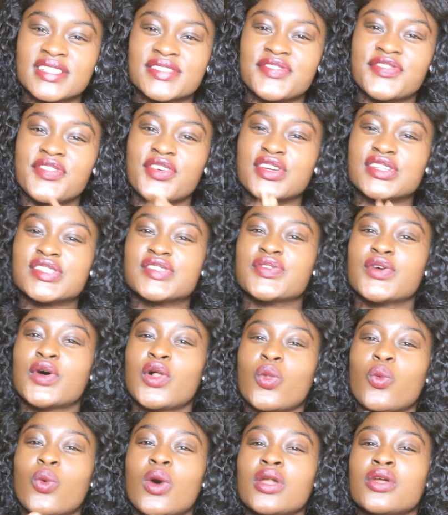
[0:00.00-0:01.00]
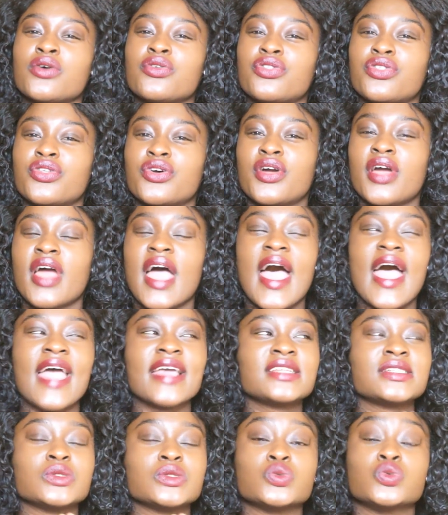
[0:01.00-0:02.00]
first of all, one of the
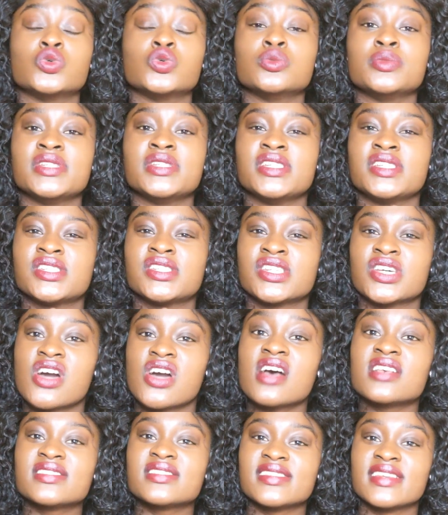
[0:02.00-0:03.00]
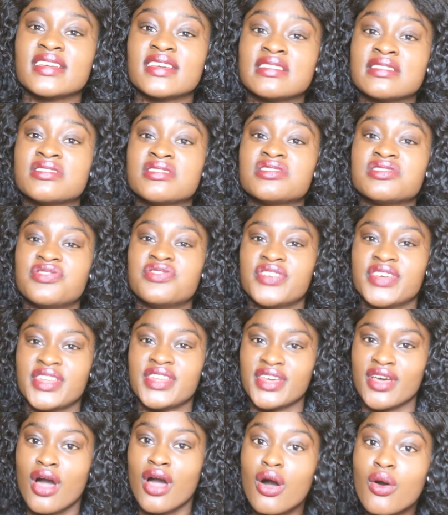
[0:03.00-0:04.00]
items we'll be discussing in this
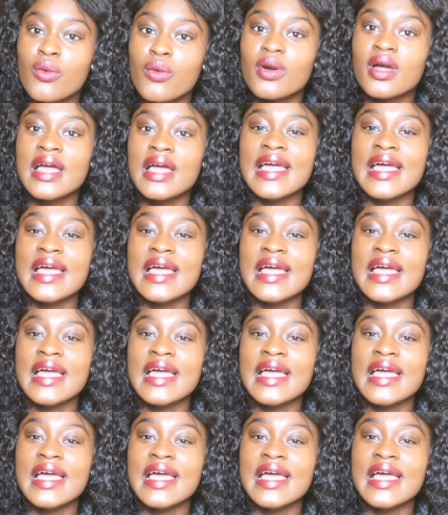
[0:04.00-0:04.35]
video,